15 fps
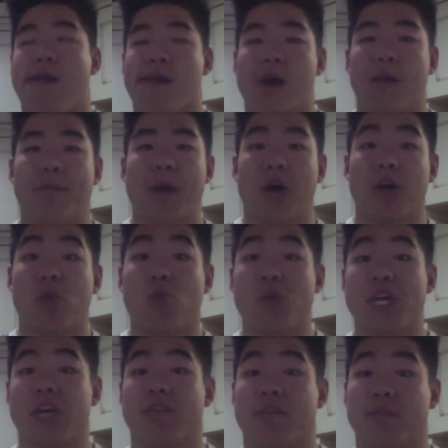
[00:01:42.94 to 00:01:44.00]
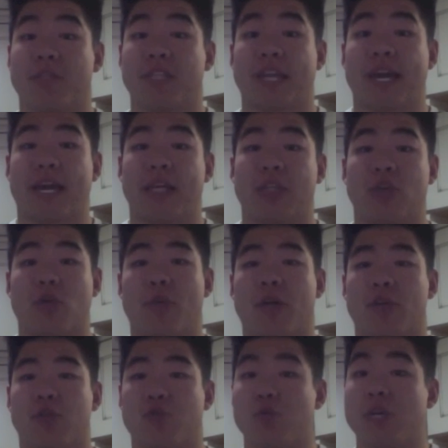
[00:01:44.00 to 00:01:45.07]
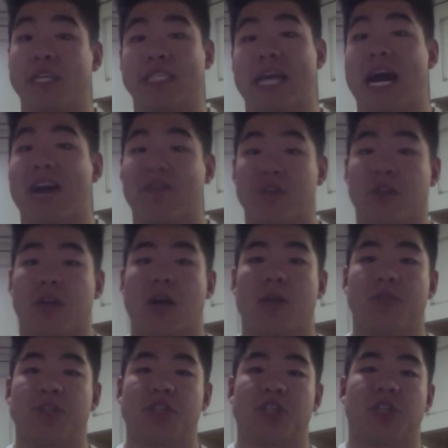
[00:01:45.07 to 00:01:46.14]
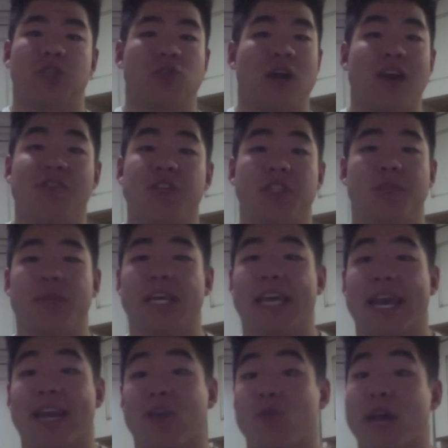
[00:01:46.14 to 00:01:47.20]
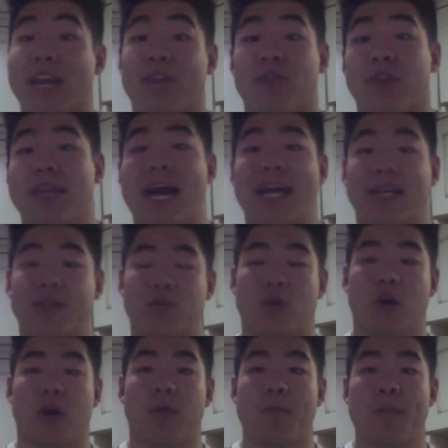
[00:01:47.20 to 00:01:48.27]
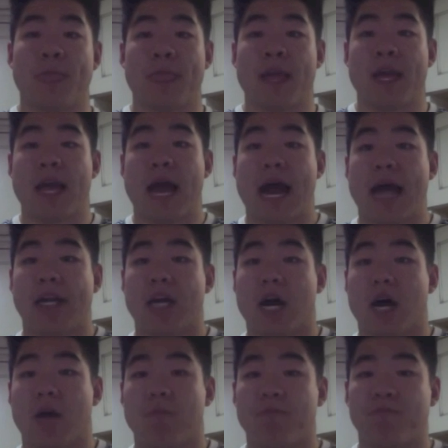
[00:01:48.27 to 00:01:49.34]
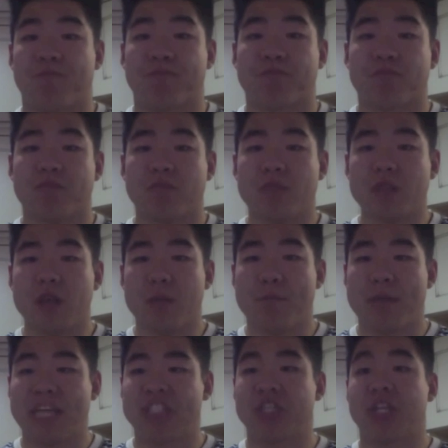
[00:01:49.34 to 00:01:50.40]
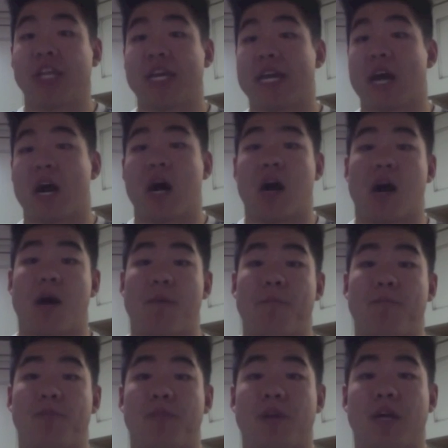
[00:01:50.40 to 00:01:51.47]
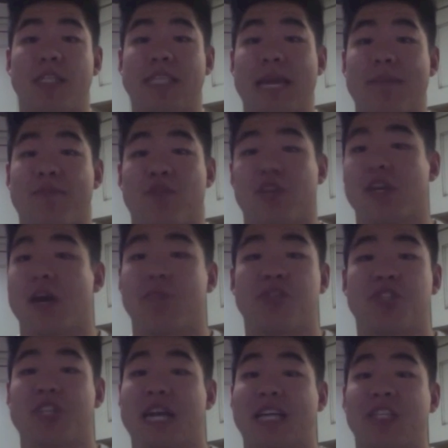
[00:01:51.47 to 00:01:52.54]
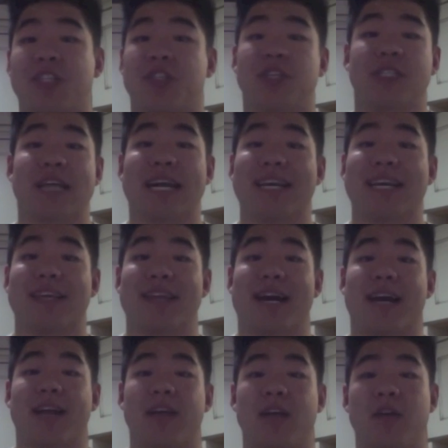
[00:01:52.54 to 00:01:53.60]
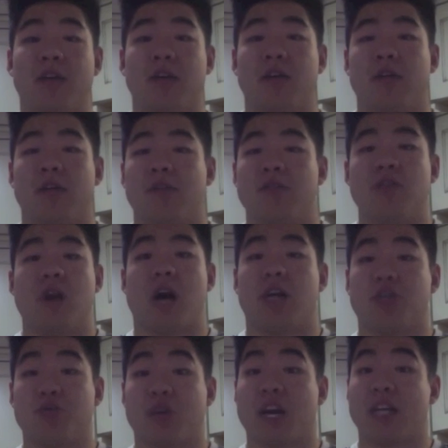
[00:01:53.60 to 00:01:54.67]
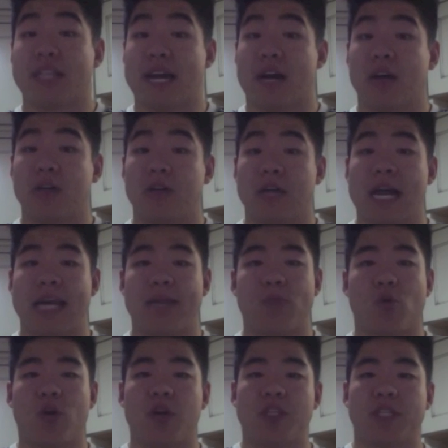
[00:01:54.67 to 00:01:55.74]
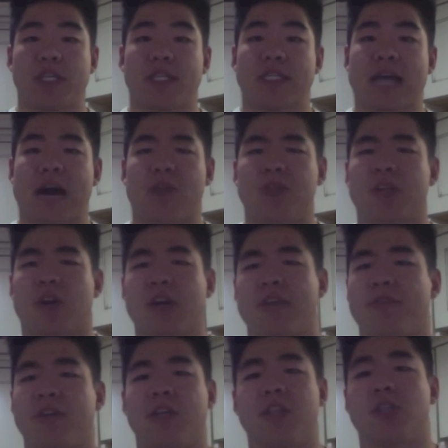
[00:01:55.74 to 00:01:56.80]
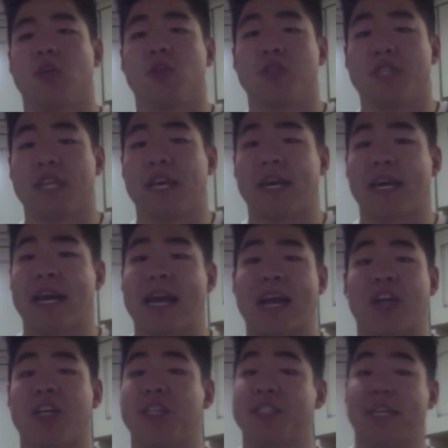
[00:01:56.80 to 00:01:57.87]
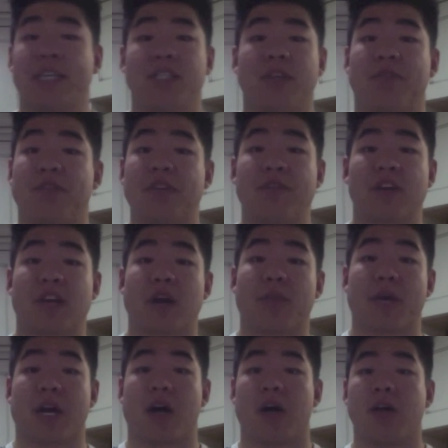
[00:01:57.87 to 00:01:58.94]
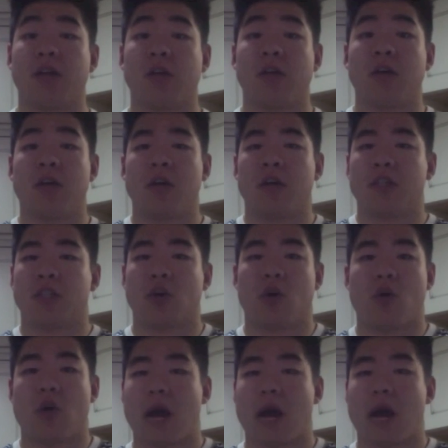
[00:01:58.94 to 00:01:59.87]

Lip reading: about a week from today, so about 2 weeks after the competition. So I've just been getting ready for that as well. And basically, a day before the competition, I just decided that not to cut down anymore, since I was already feeling so sick and I could sense a fever coming on. So I